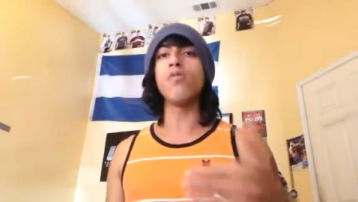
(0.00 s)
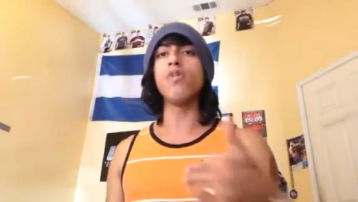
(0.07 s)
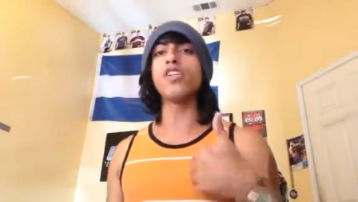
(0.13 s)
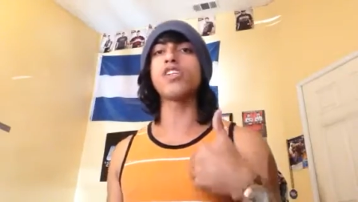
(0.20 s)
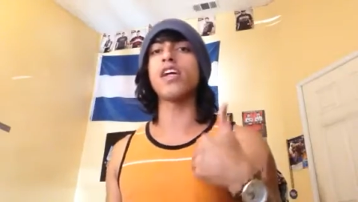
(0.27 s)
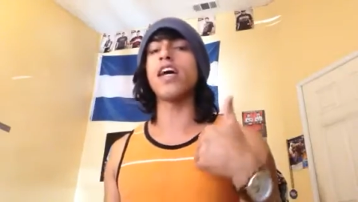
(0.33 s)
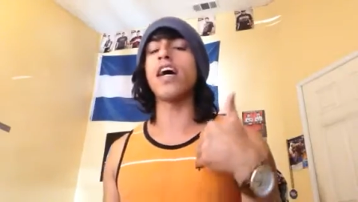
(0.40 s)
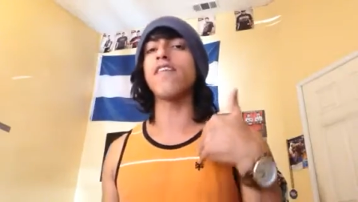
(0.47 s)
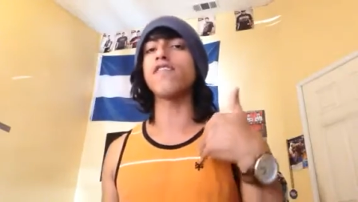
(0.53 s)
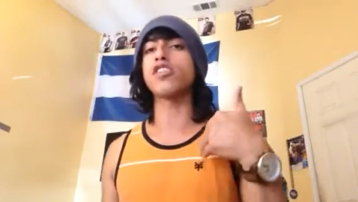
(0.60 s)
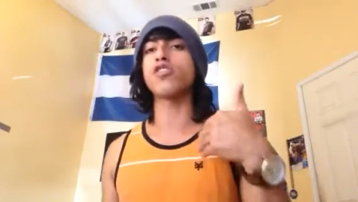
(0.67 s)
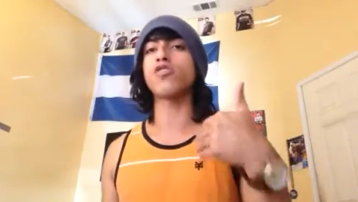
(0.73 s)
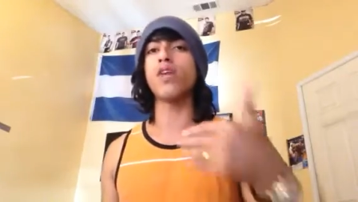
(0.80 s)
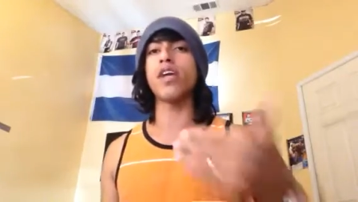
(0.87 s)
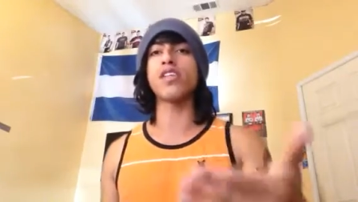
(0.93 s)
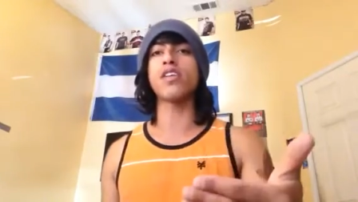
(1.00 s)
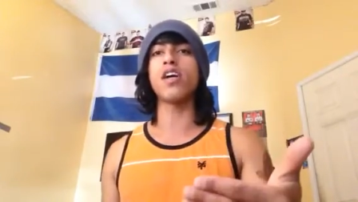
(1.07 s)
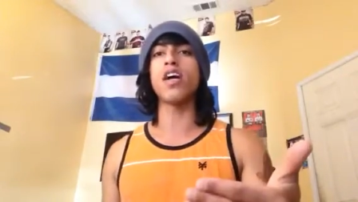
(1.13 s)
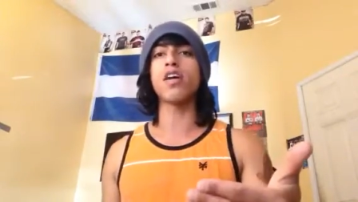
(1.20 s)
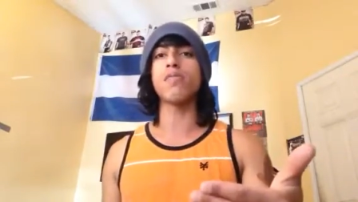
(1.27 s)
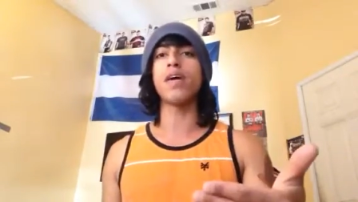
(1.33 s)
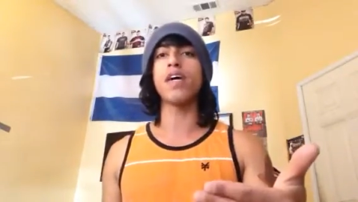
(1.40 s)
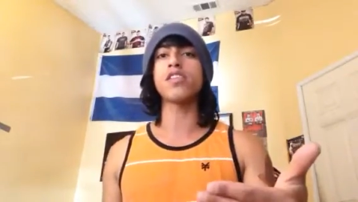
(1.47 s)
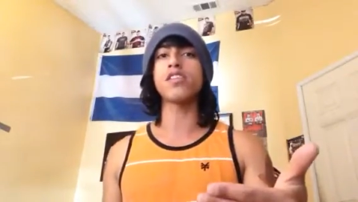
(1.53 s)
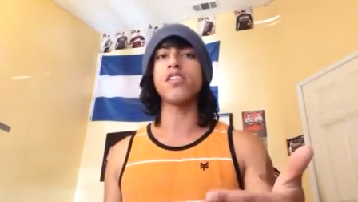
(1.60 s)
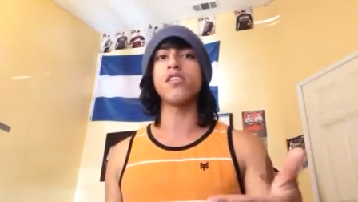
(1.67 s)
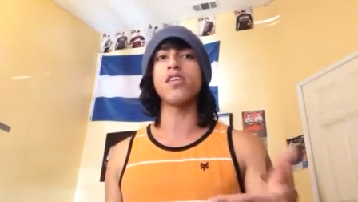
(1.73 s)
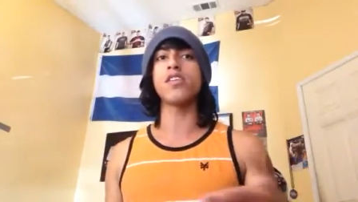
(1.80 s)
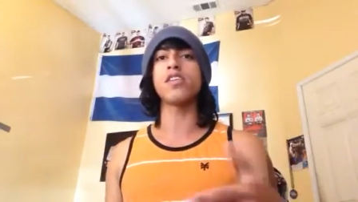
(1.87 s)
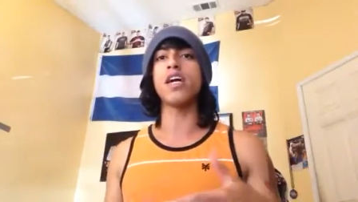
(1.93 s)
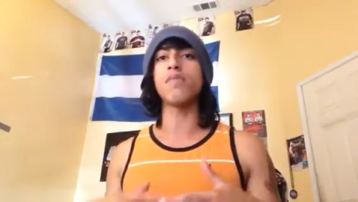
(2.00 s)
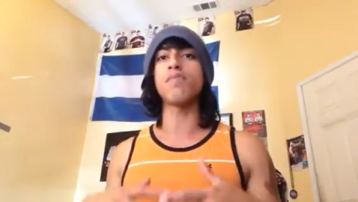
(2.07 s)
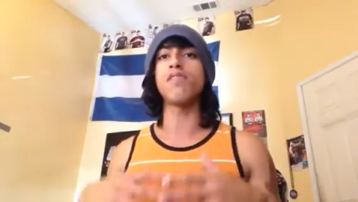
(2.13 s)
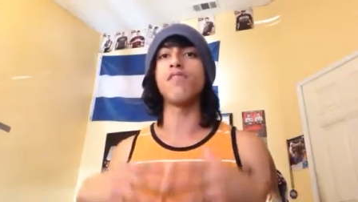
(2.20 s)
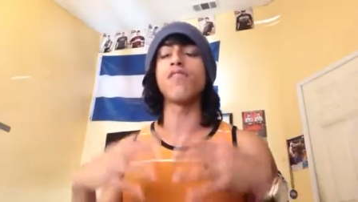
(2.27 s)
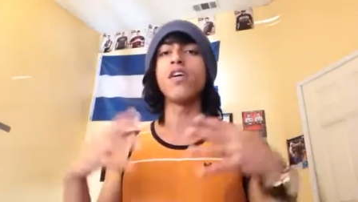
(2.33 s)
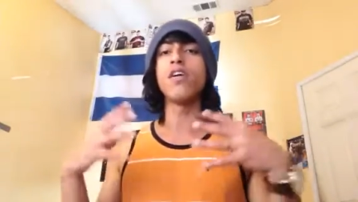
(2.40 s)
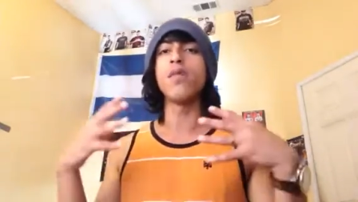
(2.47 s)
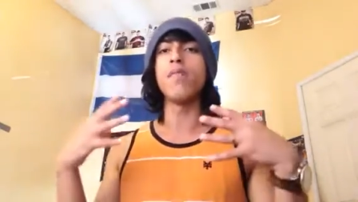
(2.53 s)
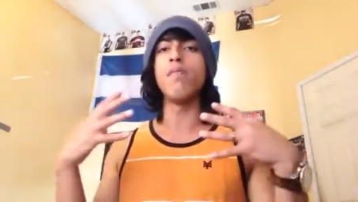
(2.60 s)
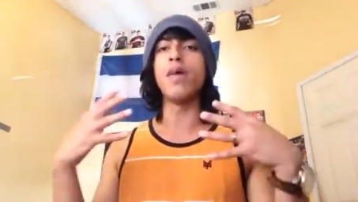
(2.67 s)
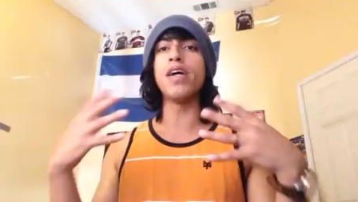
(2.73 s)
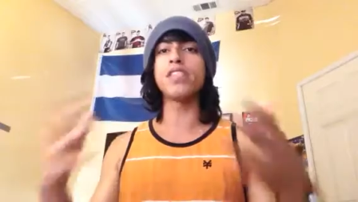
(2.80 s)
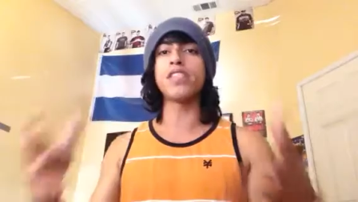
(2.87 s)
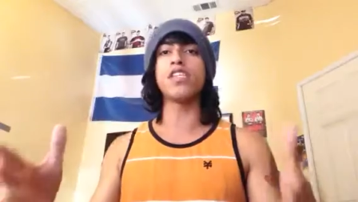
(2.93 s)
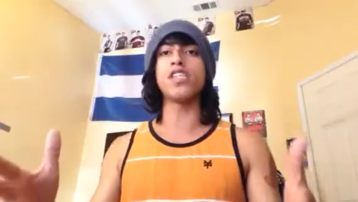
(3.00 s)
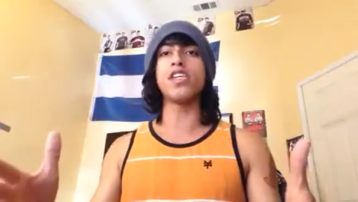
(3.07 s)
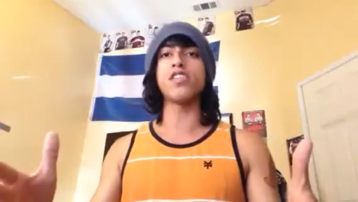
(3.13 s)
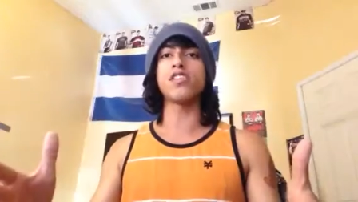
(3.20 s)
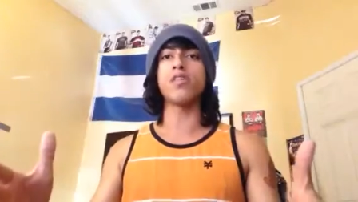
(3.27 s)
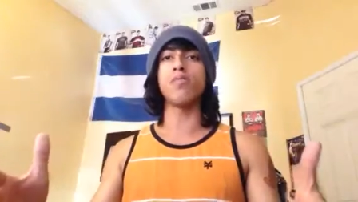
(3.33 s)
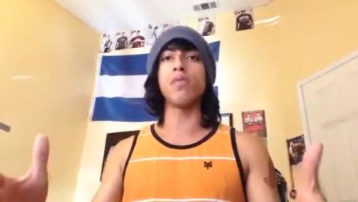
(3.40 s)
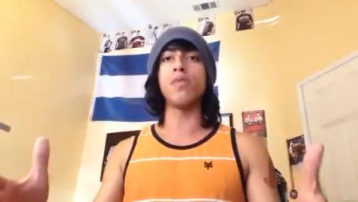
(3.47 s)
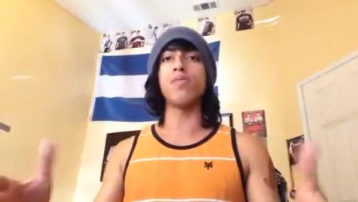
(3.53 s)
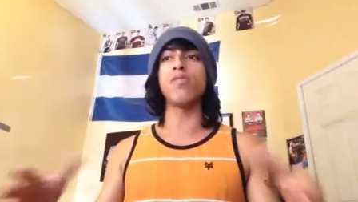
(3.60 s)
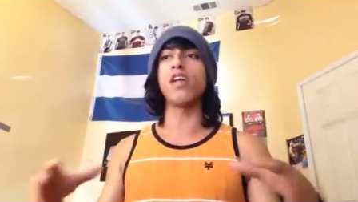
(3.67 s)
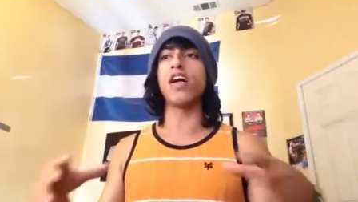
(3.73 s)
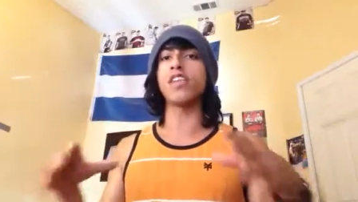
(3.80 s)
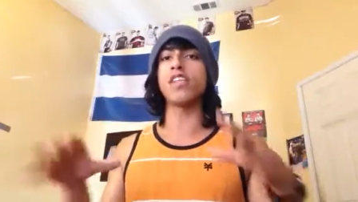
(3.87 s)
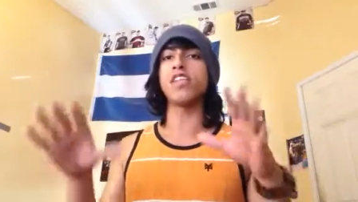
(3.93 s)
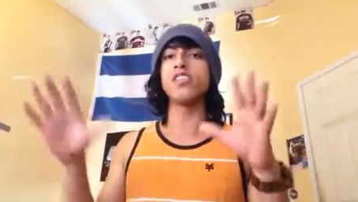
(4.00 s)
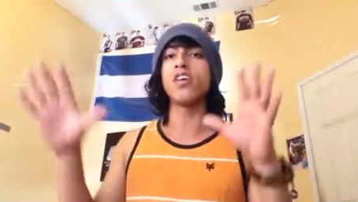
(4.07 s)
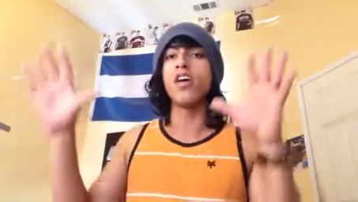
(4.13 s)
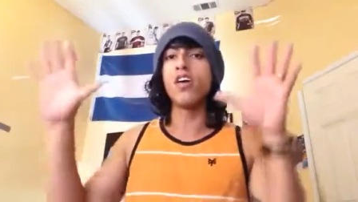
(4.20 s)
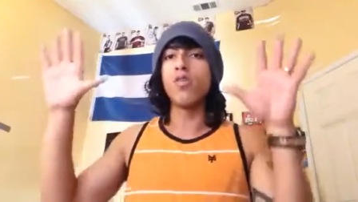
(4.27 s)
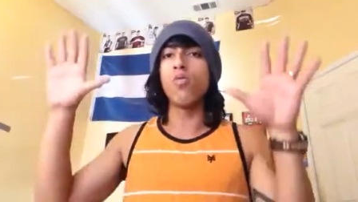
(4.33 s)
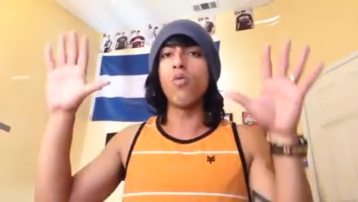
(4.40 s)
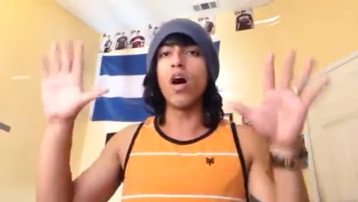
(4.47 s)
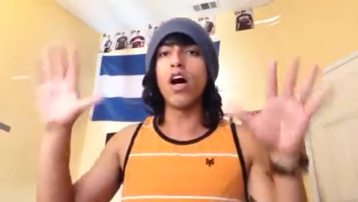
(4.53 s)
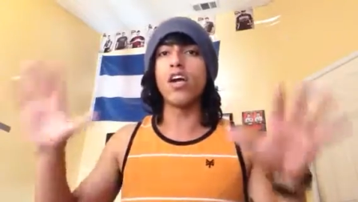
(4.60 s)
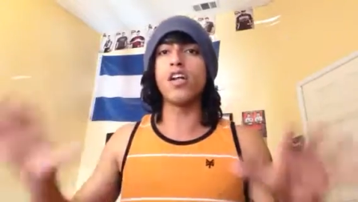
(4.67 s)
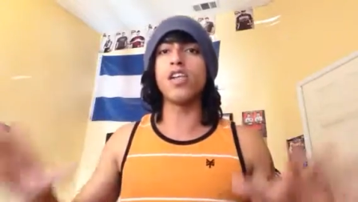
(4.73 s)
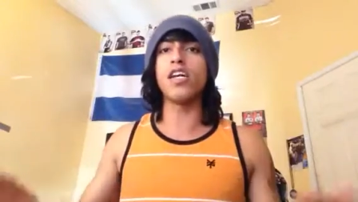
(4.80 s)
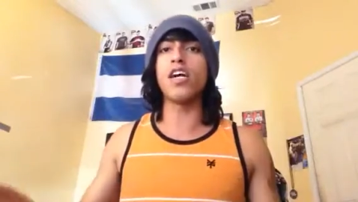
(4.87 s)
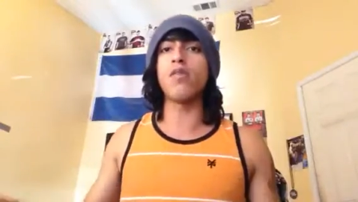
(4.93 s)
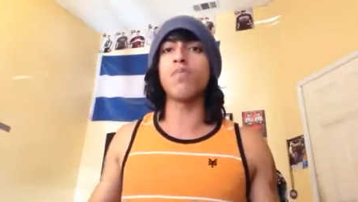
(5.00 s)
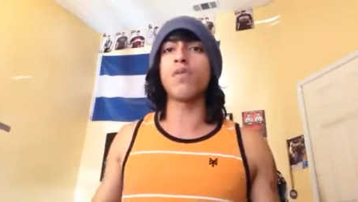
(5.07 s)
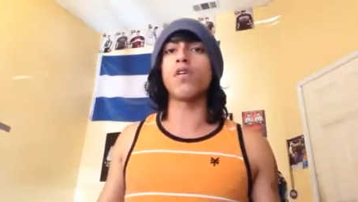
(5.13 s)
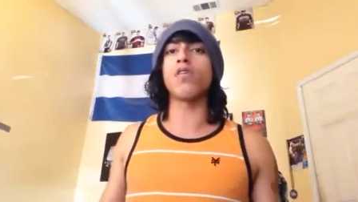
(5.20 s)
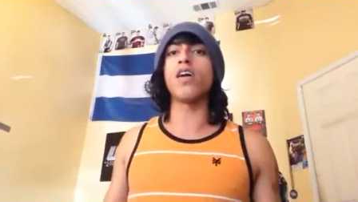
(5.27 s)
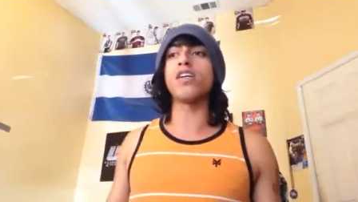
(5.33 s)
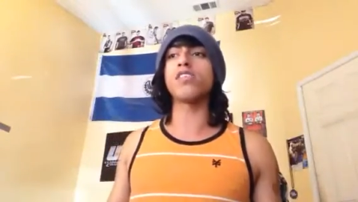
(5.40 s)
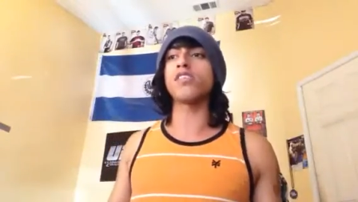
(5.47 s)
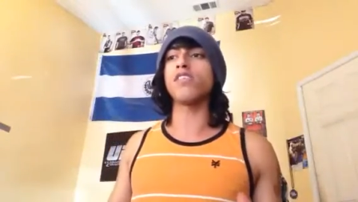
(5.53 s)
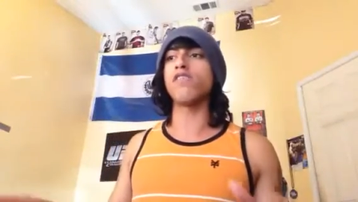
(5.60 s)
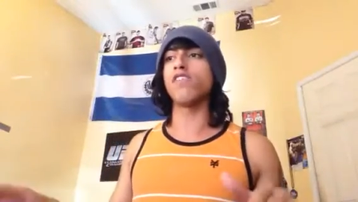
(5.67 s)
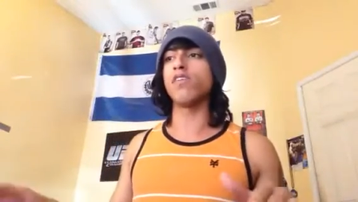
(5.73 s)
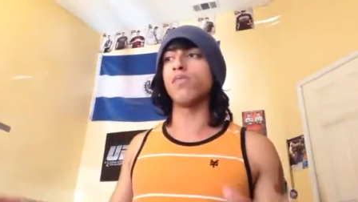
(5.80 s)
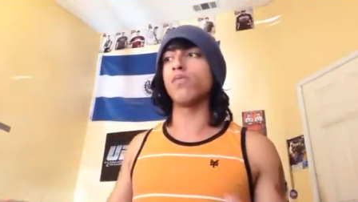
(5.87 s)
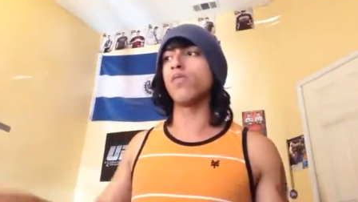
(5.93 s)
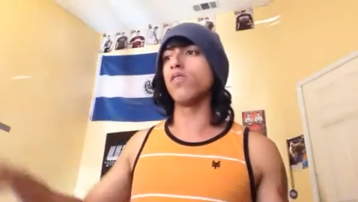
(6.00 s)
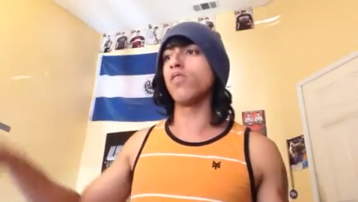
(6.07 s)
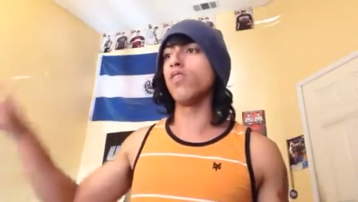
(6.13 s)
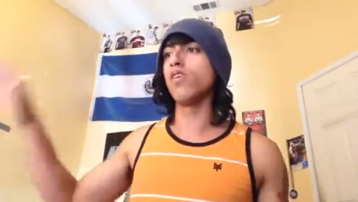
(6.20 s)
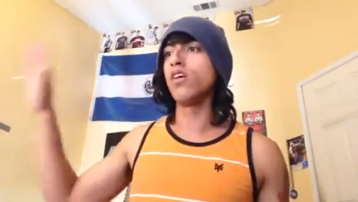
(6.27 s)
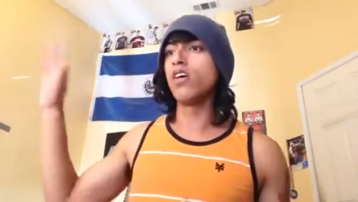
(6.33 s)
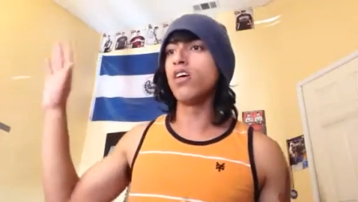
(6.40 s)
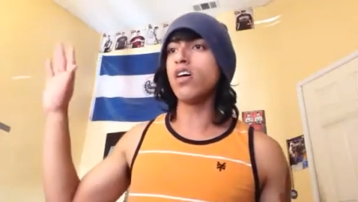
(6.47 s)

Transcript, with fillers: We should have straight talk, masculine type of messages to people, not these watered down progressive liberal,